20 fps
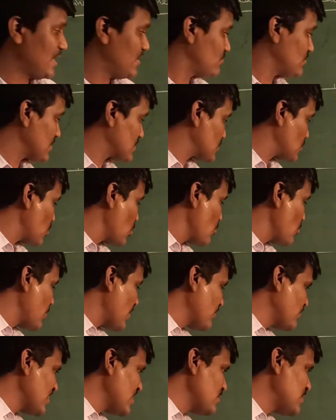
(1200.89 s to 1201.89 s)
If the slope
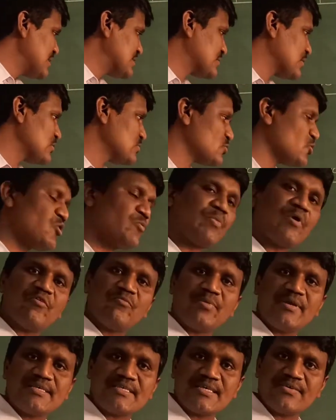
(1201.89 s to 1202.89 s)
of AB is equal to slope
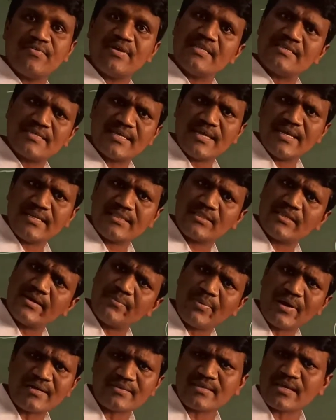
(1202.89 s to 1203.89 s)
of BC, we will say
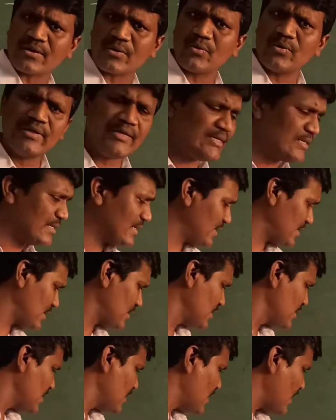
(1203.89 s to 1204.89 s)
3 points are collinear,
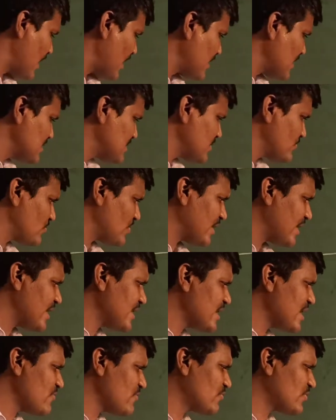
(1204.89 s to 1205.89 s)
or else if the
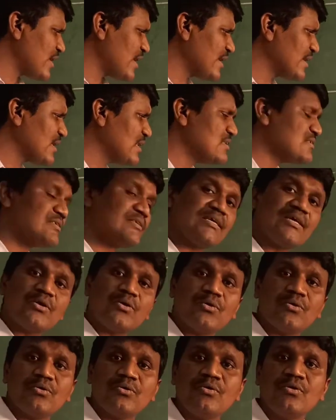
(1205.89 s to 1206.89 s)
area of triangle is
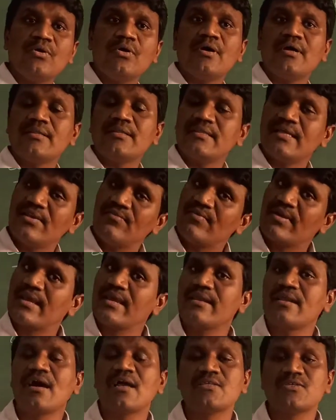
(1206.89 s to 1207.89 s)
0, then we
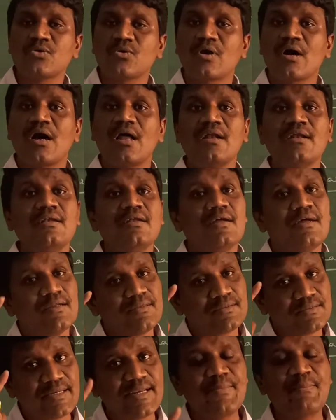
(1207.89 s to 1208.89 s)
can also call
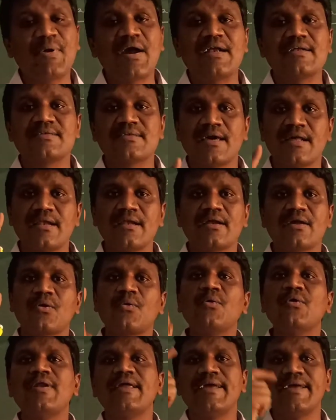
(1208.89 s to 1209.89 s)
3 points are
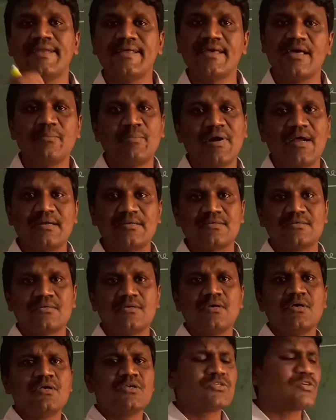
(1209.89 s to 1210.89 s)
collinear points.
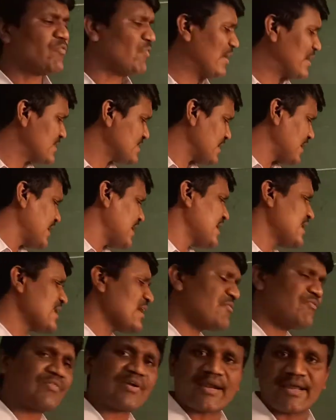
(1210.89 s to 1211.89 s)
So what is the
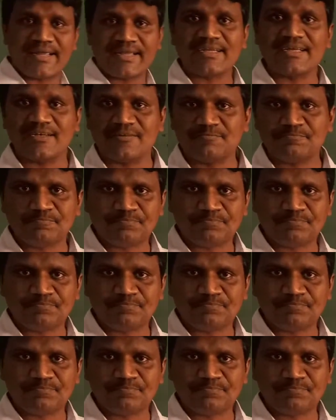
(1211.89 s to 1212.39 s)
area of triangle?